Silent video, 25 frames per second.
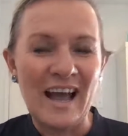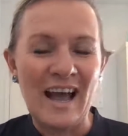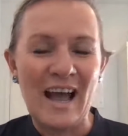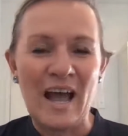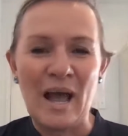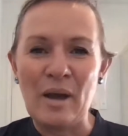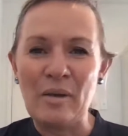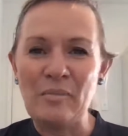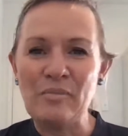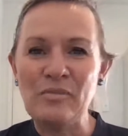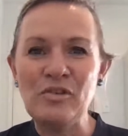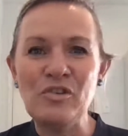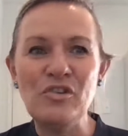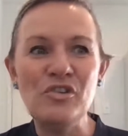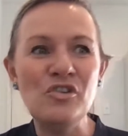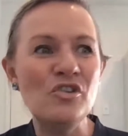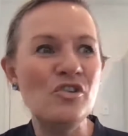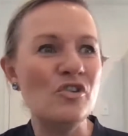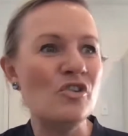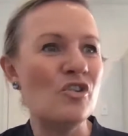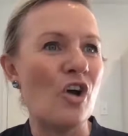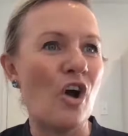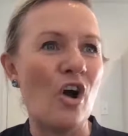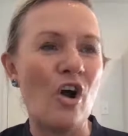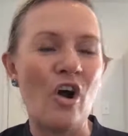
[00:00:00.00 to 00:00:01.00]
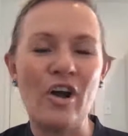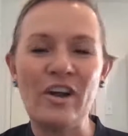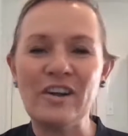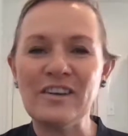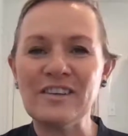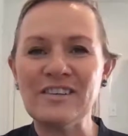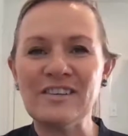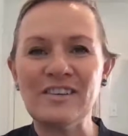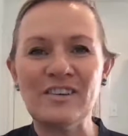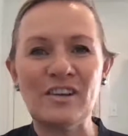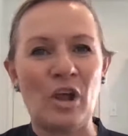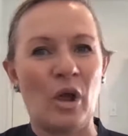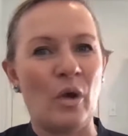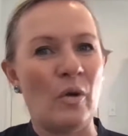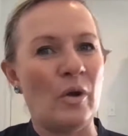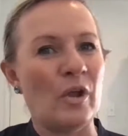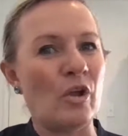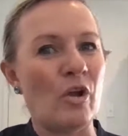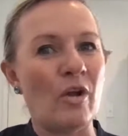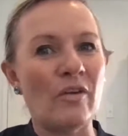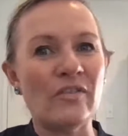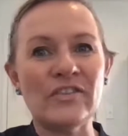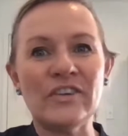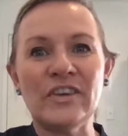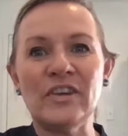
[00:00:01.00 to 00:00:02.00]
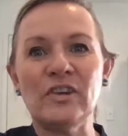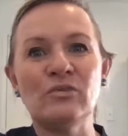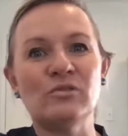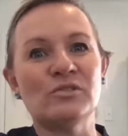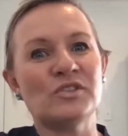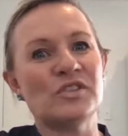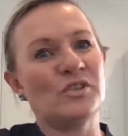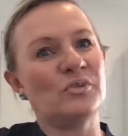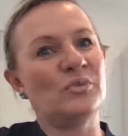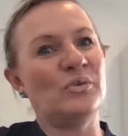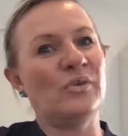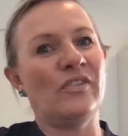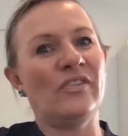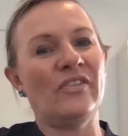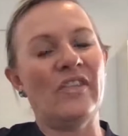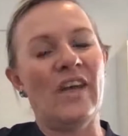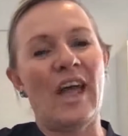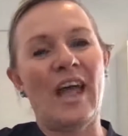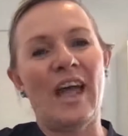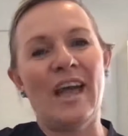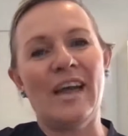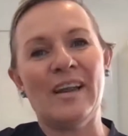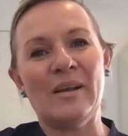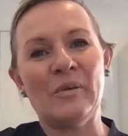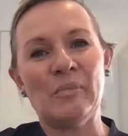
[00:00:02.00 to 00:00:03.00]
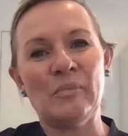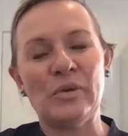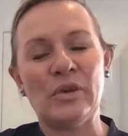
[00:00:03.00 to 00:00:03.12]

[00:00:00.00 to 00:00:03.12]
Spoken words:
Not going off kilter with that,